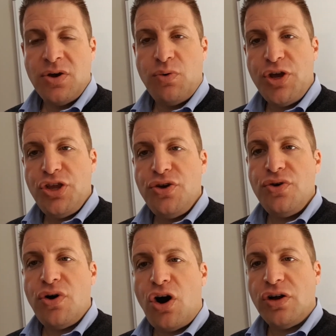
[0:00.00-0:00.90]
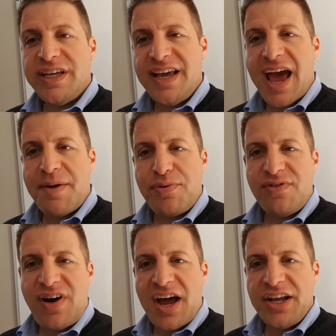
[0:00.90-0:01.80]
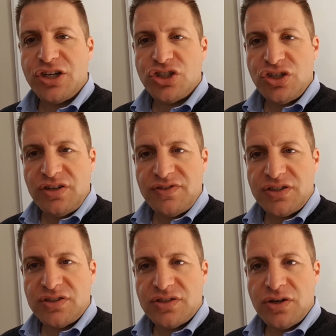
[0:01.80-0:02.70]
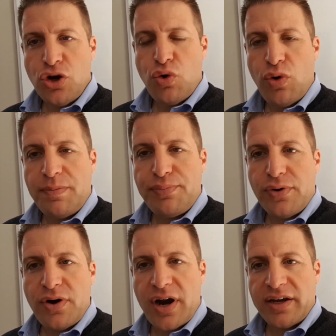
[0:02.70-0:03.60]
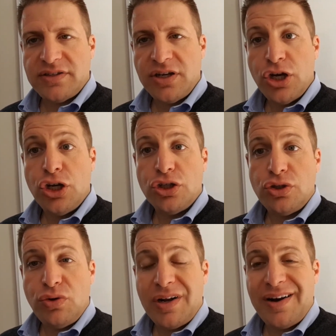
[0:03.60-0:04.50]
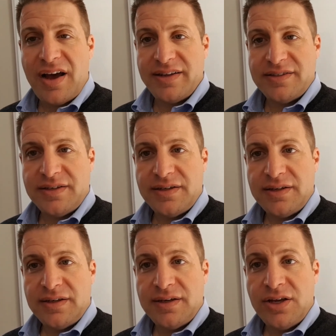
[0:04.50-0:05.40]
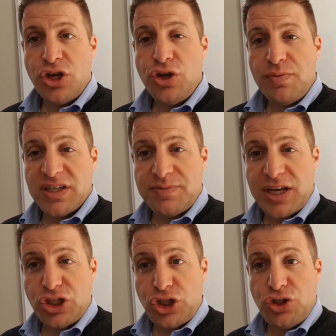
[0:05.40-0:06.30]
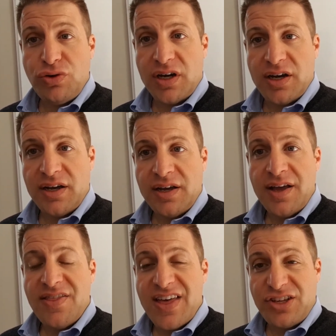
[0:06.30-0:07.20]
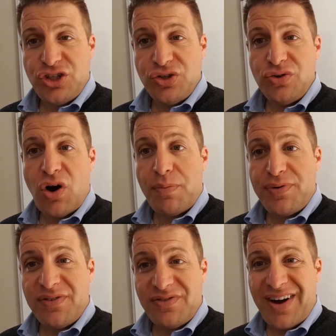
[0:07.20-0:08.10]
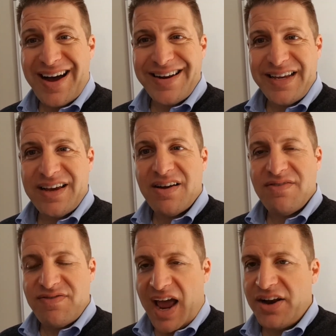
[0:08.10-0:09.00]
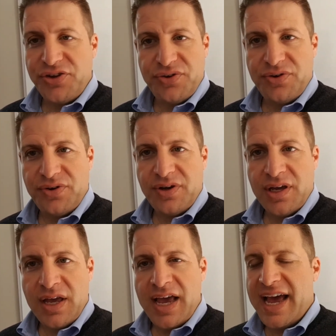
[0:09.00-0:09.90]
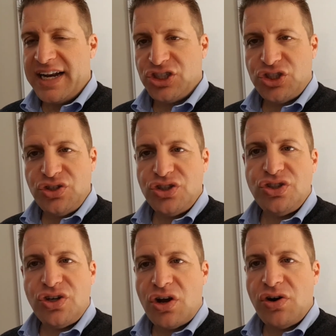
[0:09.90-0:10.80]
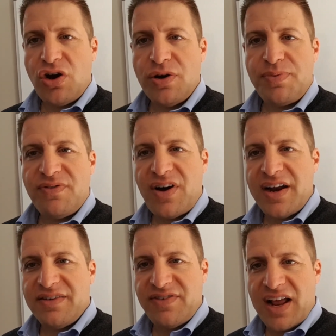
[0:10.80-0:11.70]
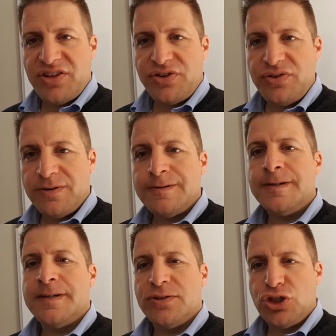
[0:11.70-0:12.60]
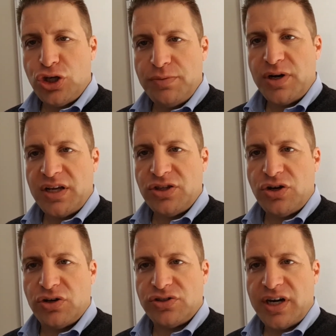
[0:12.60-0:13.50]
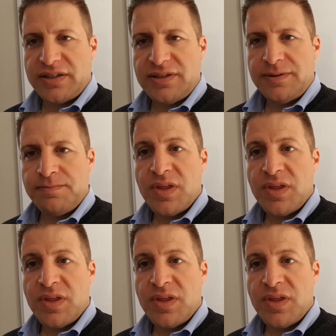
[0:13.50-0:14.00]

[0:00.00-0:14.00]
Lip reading: When you are providing a service or a product to a client, you must make sure that you are providing value. And as soon as you're no longer providing value, terminate the contract.